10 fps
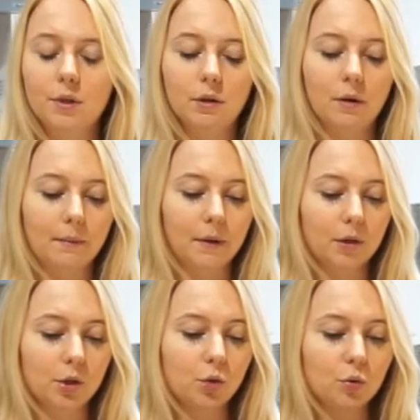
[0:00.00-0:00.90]
So I'm going
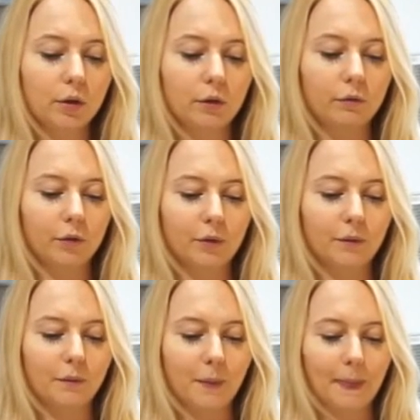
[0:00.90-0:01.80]
to just talk you
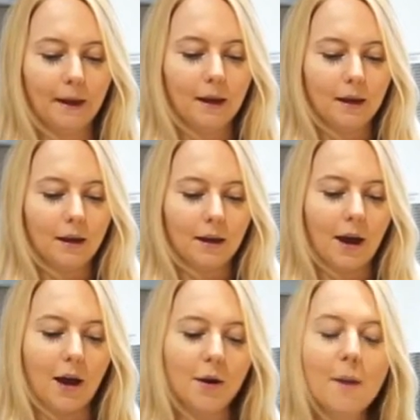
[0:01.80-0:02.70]
through
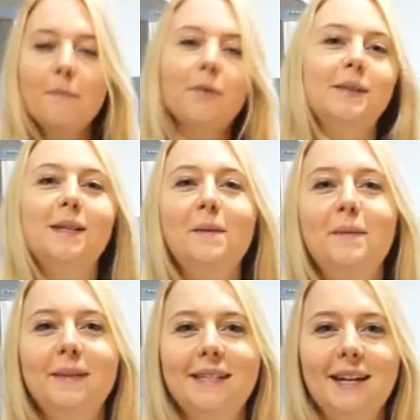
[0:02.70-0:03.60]
a number of
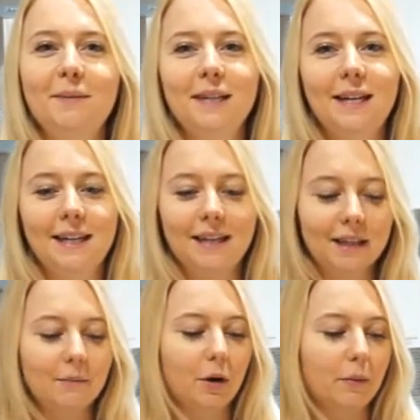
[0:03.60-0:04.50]
supplements that I'm taking
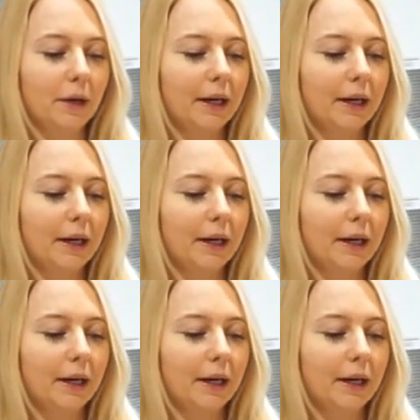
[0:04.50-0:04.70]
at the moment.